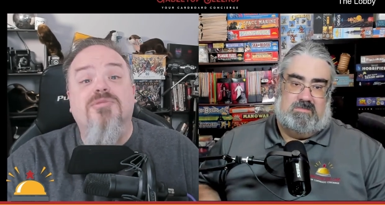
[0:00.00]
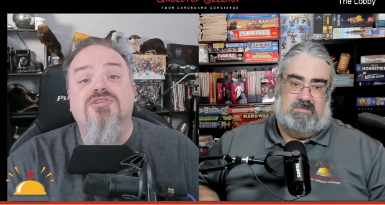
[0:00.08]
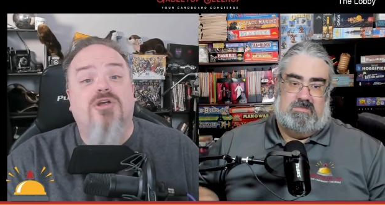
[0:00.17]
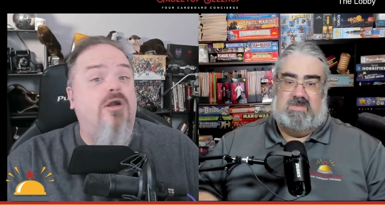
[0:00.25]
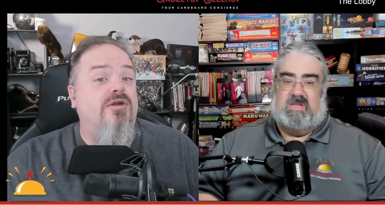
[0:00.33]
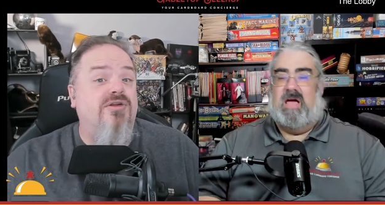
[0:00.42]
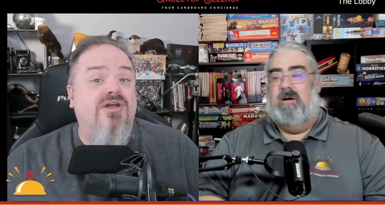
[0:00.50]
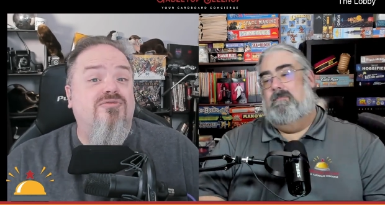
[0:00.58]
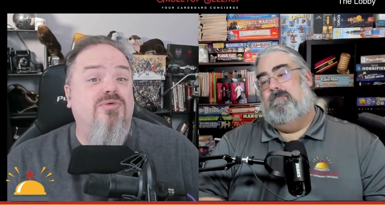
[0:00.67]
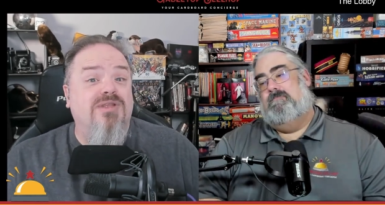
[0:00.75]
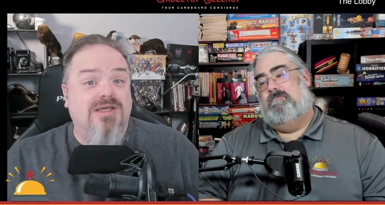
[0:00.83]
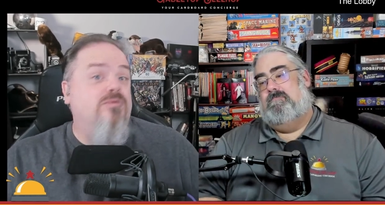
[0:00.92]
Speaker 1: is hard enough yeah.
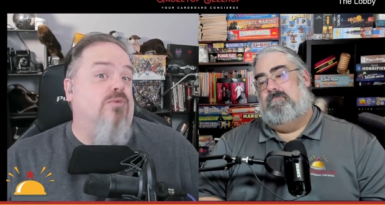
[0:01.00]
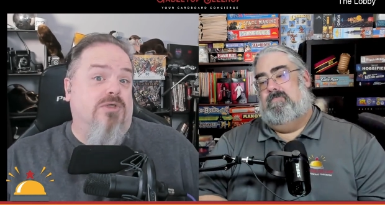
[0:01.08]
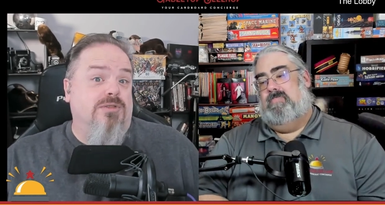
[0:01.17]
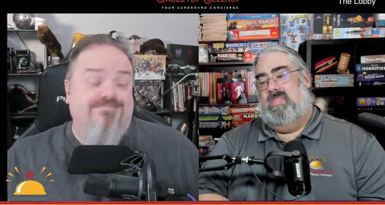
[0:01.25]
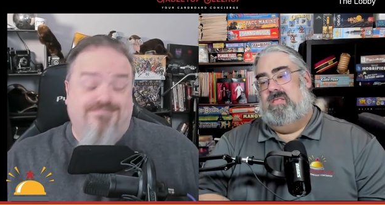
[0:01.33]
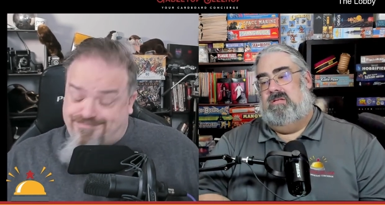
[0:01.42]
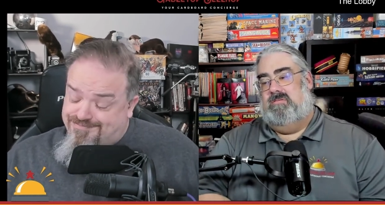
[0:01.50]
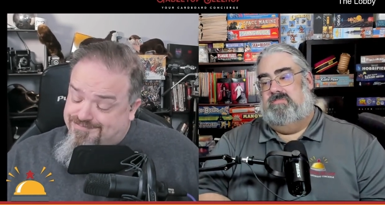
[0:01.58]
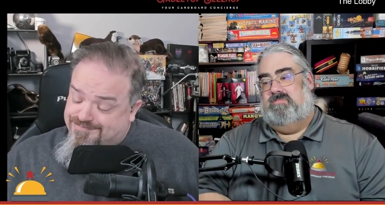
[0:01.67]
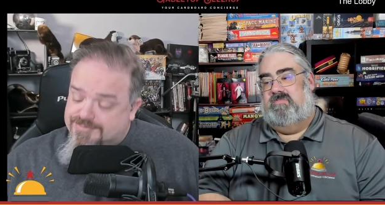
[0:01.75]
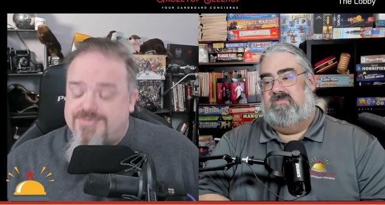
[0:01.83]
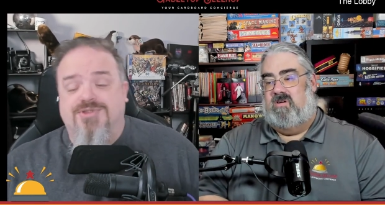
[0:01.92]
without one.
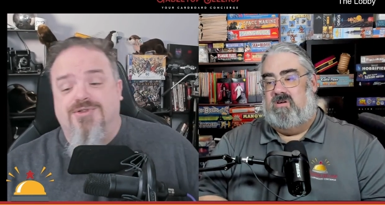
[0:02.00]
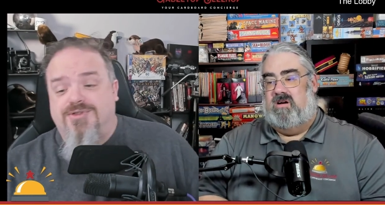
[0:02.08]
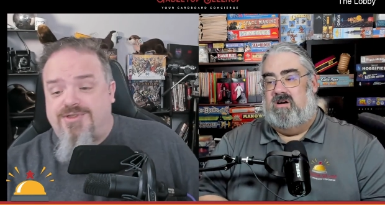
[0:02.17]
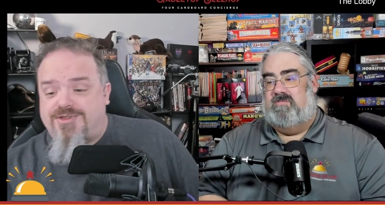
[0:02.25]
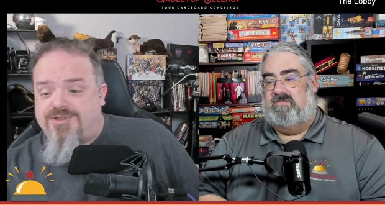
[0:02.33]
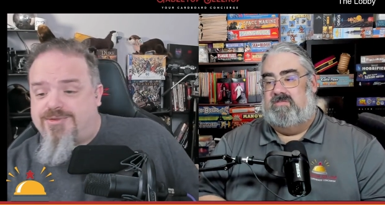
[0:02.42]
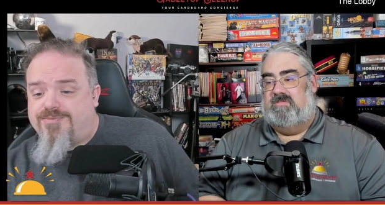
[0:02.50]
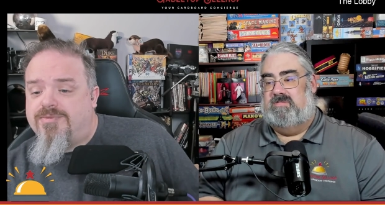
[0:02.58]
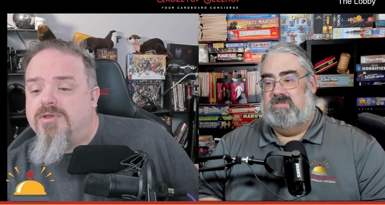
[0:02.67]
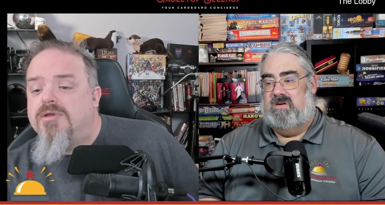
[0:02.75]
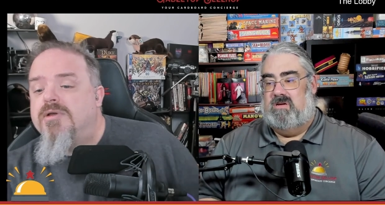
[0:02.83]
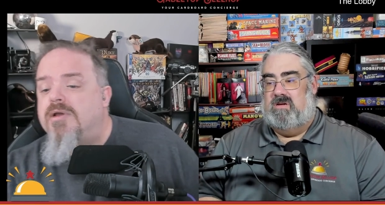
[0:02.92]
Speaker 2: So Fair enough.
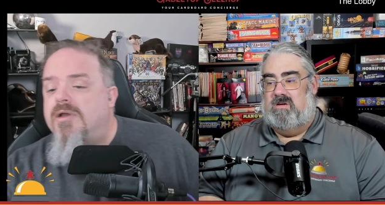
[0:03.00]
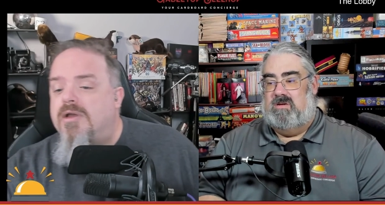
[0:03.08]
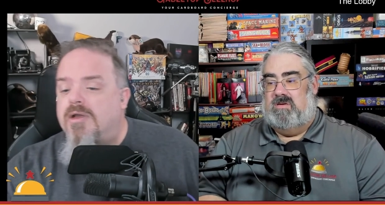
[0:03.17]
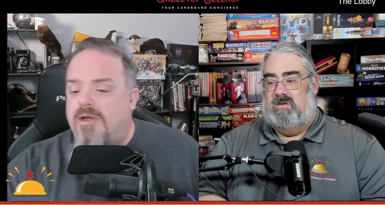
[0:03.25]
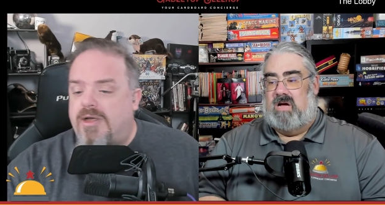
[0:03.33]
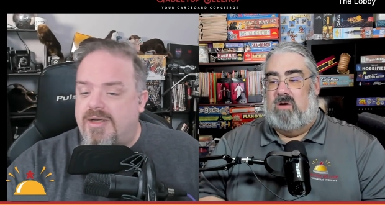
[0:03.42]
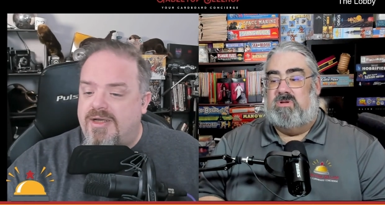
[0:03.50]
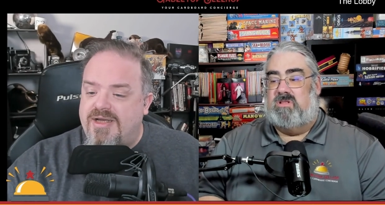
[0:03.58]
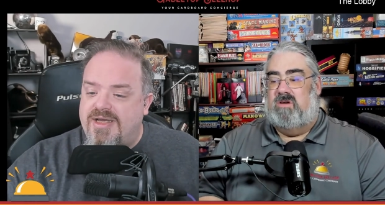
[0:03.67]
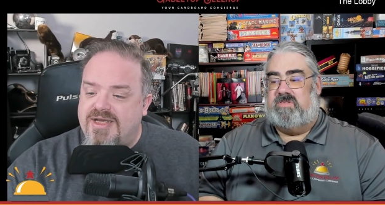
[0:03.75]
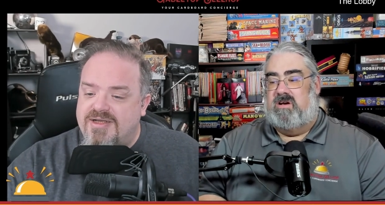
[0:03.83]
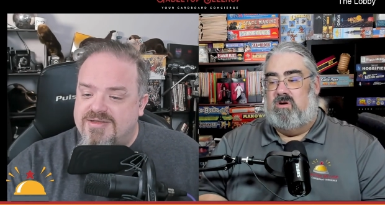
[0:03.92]
Uh, I would
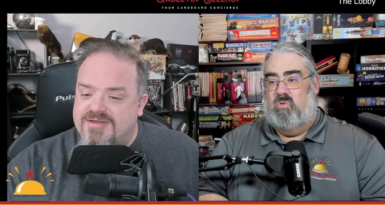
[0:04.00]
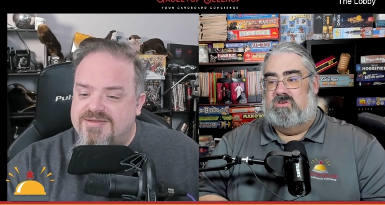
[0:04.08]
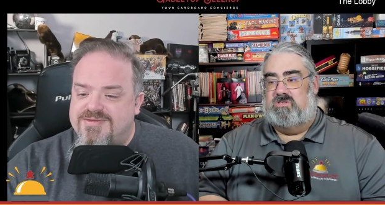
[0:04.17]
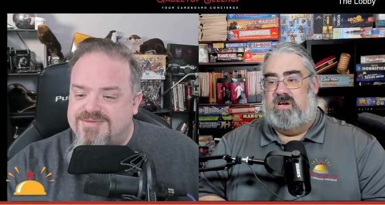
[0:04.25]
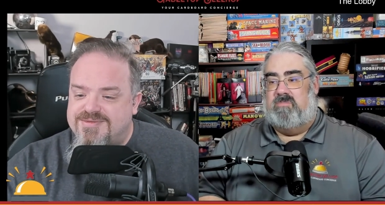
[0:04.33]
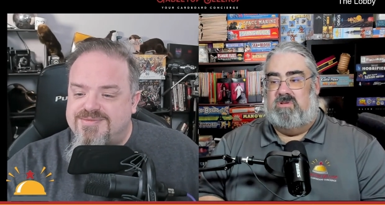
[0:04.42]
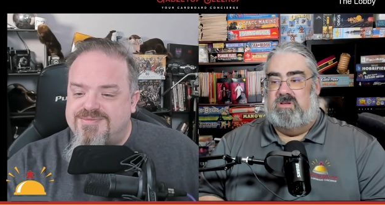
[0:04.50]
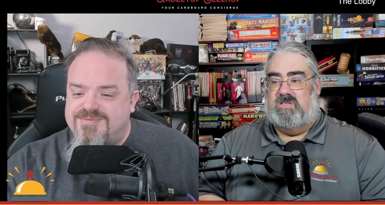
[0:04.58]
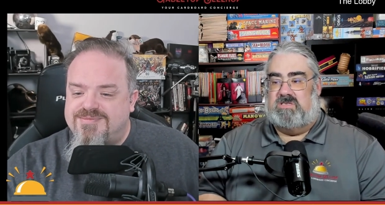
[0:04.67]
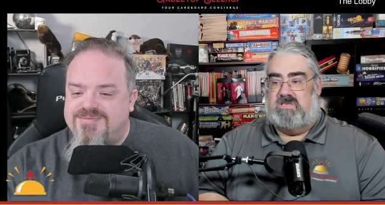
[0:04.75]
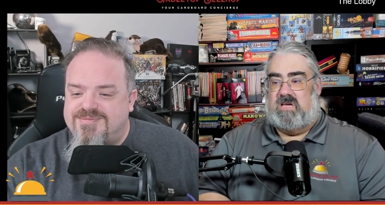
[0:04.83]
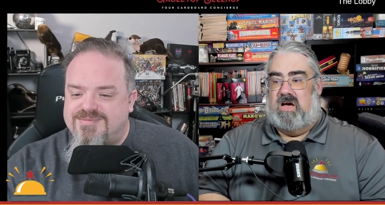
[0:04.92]
love to hear Will
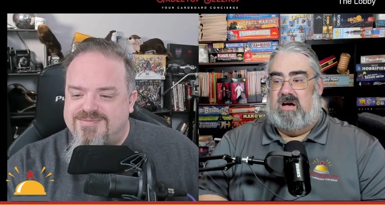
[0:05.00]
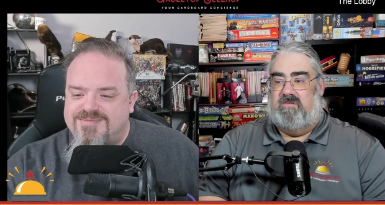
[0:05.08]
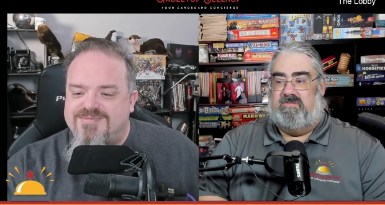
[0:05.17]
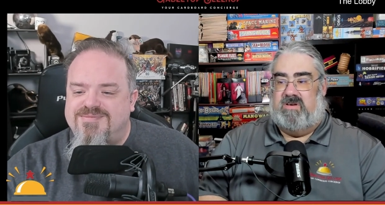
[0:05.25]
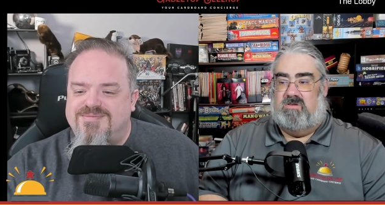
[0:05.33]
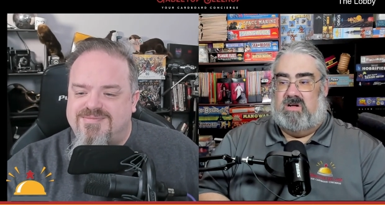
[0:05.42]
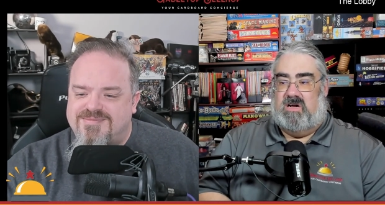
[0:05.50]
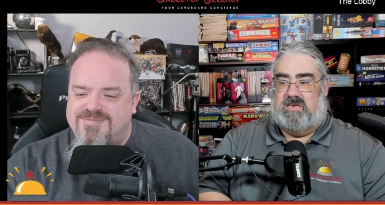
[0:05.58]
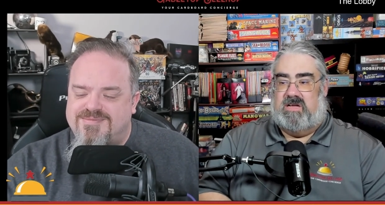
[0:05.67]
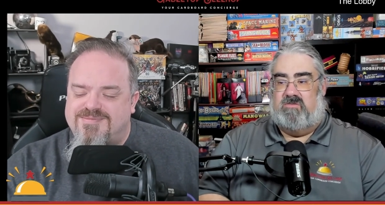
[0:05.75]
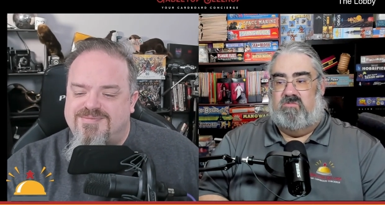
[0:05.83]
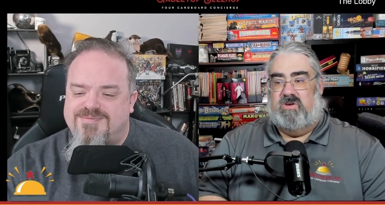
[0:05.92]
Chamberlain's uh, "Feel
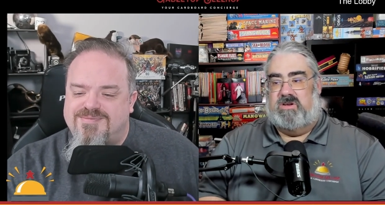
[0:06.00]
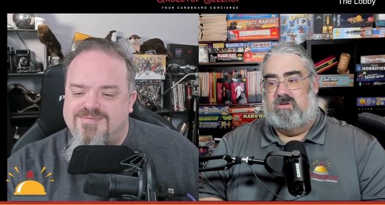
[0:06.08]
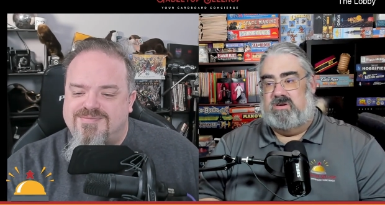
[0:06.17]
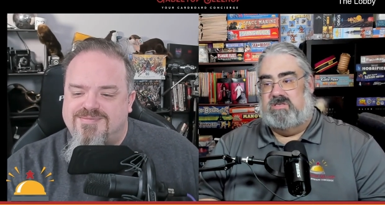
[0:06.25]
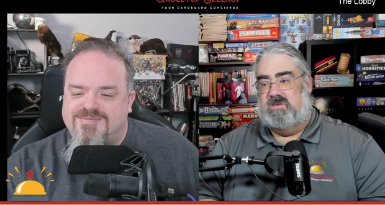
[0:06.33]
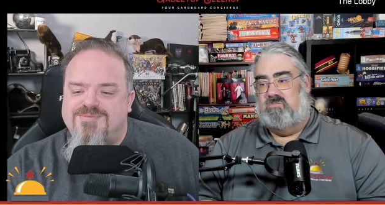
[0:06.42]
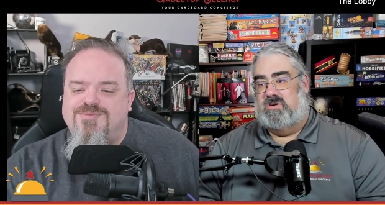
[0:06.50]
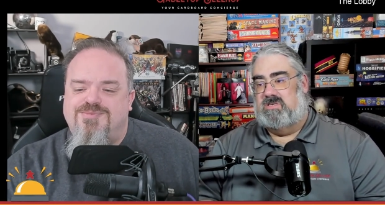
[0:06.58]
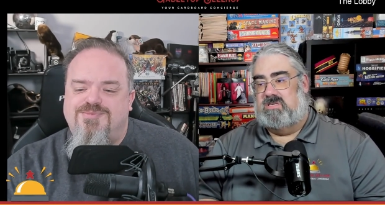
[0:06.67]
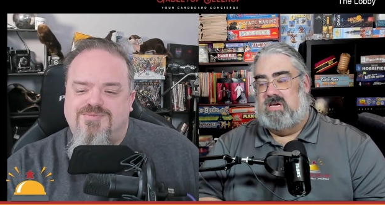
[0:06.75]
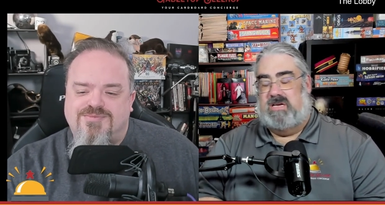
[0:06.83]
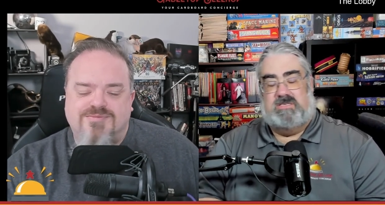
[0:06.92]
Undead of Winter" because it
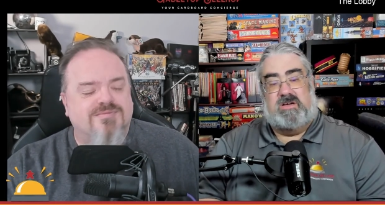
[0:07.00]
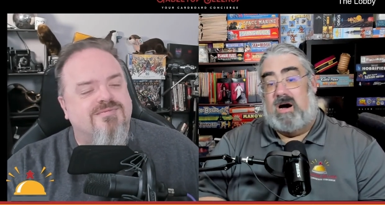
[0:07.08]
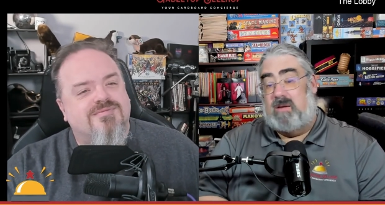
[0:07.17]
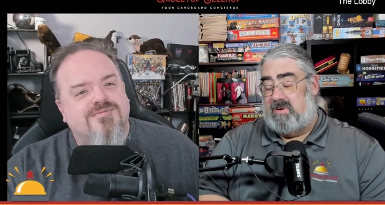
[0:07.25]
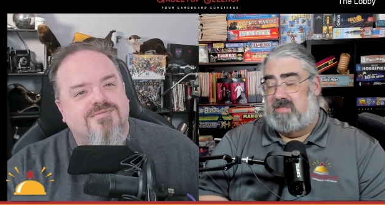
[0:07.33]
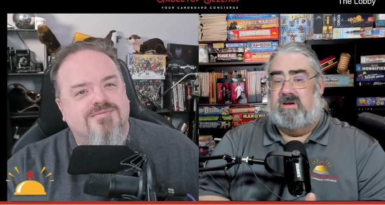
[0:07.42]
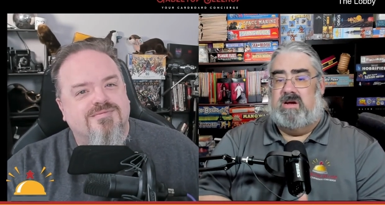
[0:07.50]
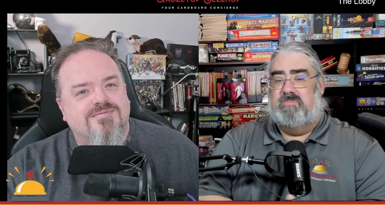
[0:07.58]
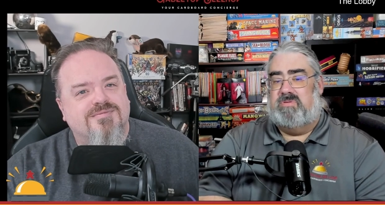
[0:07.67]
was his copy that I